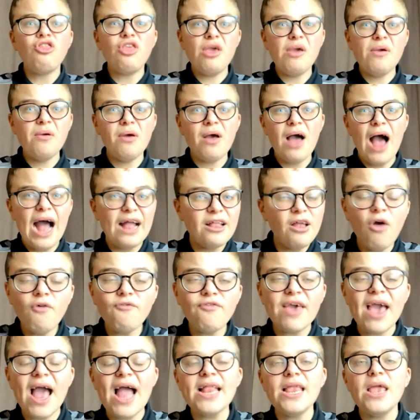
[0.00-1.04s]
I
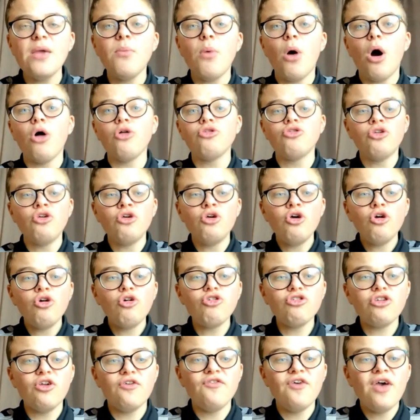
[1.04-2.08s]
don't think anyone
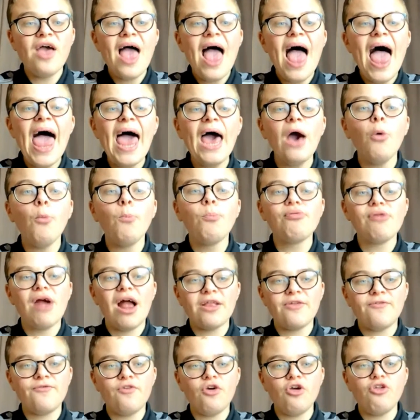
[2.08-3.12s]
could have helped
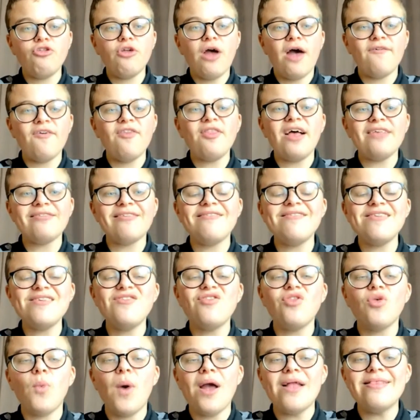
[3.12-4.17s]
Bradford. I think that's the
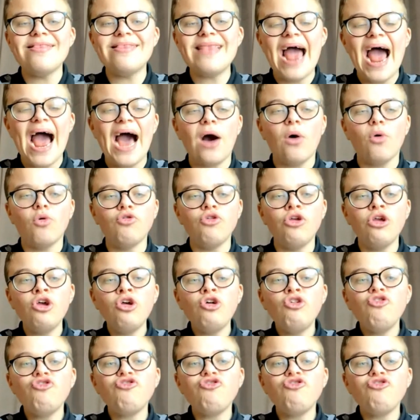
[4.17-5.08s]
season they went down.